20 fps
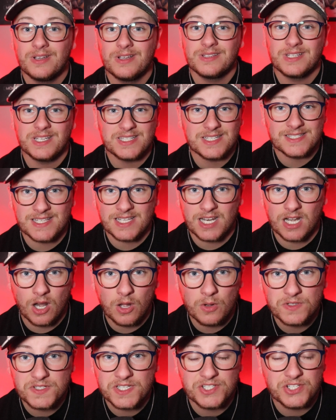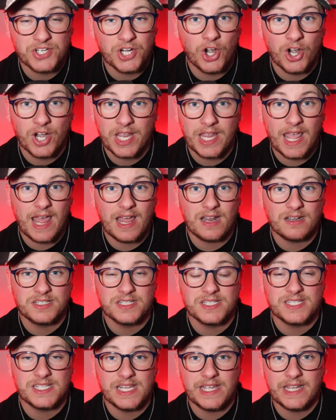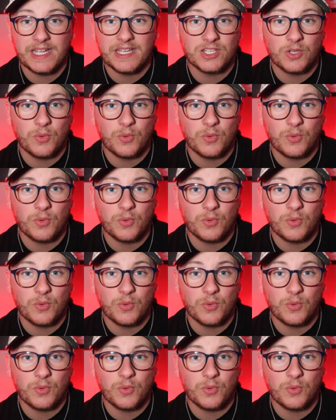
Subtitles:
this is the closest you're going to get to seeing it